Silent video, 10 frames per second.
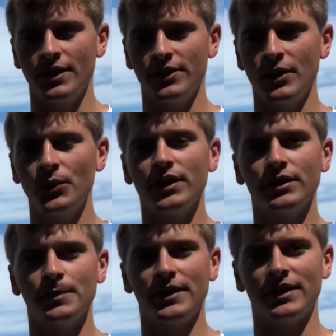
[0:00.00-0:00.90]
then we're going
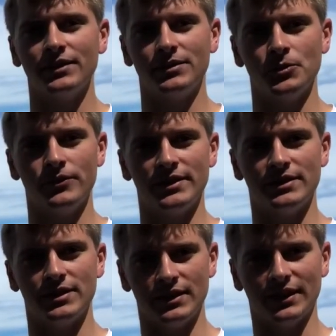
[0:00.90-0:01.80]
to begin to move
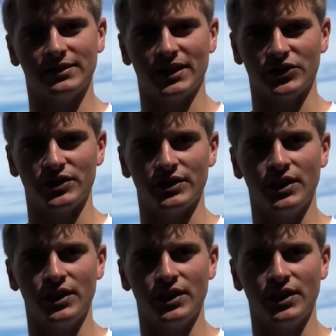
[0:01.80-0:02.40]
into the next section,